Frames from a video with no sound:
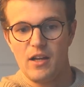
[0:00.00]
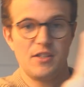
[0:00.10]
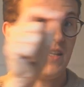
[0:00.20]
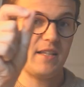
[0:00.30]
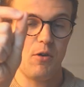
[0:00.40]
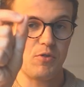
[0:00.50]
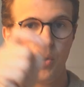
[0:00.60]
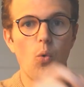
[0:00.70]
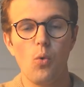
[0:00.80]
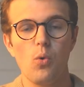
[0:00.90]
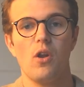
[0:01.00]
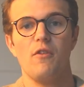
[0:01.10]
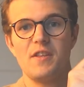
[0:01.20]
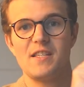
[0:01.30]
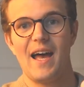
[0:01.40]
details all
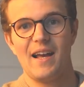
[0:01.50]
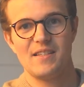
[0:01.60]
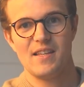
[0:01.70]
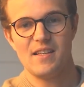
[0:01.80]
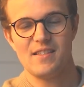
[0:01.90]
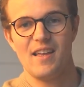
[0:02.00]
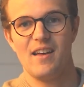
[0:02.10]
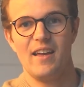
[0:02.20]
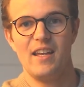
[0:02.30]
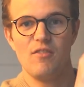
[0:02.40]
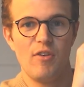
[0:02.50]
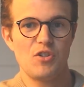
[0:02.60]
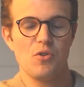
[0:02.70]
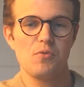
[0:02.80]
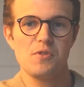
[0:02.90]
of the taxes that
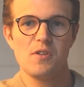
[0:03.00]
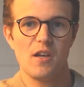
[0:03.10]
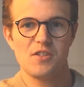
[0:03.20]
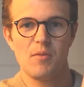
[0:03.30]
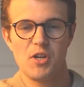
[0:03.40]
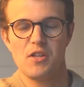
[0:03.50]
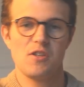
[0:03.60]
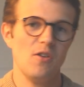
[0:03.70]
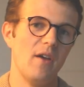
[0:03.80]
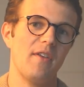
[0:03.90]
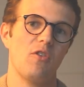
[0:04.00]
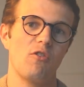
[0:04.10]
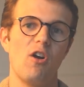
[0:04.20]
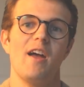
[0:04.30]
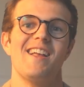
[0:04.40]
individuals are subject to, and then on
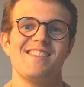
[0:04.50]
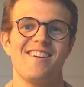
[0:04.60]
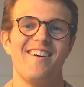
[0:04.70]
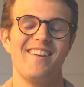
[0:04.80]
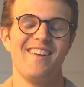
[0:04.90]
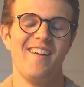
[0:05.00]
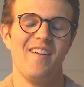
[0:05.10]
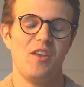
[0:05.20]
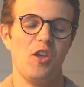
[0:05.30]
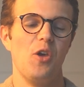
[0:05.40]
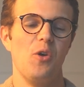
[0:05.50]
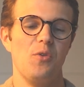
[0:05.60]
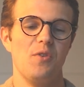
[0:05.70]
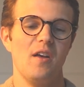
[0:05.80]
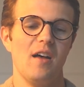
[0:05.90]
the right-hand side
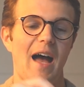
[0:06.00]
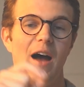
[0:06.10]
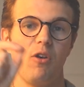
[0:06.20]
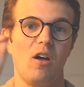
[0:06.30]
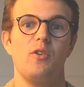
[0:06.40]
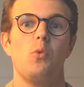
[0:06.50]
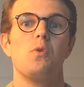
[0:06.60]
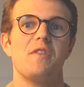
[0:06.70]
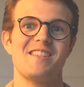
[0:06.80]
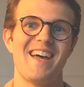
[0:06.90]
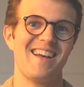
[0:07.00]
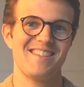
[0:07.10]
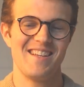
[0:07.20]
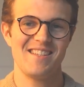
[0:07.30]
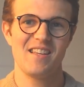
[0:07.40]
you outline all of the
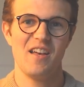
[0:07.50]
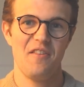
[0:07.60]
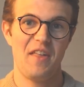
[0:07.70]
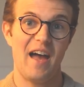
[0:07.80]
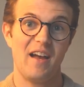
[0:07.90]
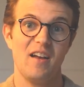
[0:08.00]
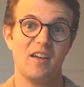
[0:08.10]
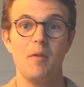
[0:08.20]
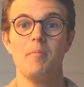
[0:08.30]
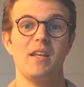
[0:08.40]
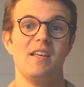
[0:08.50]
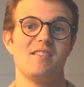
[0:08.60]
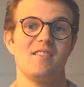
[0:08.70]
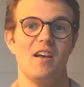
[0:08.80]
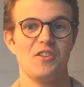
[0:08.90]
taxes that
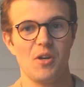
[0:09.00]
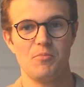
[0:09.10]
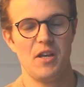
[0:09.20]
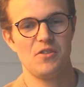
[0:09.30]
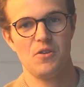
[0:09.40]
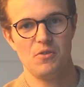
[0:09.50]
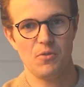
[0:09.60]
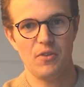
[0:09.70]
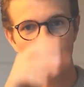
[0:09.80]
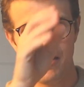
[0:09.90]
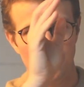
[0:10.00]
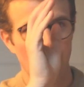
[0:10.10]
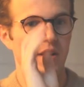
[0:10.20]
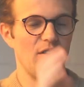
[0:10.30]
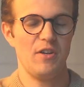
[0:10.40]
companies are subject to. So on the left,
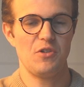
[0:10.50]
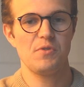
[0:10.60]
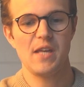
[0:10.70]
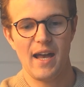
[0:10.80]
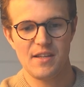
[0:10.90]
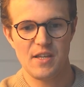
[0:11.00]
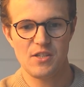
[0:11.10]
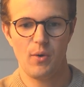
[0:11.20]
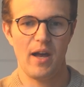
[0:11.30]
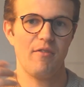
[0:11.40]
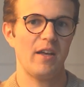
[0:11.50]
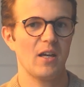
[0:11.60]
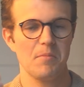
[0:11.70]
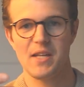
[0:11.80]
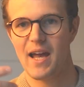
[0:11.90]
your individual taxes, you'll have
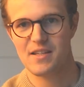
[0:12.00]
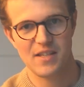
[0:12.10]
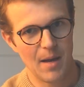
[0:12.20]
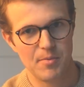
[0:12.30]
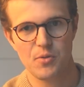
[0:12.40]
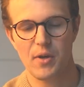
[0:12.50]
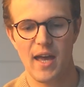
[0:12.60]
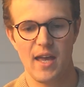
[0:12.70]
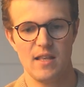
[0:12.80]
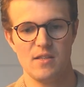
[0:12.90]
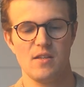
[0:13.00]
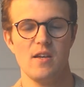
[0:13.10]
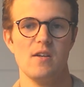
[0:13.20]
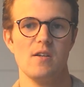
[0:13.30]
income tax, capital gains,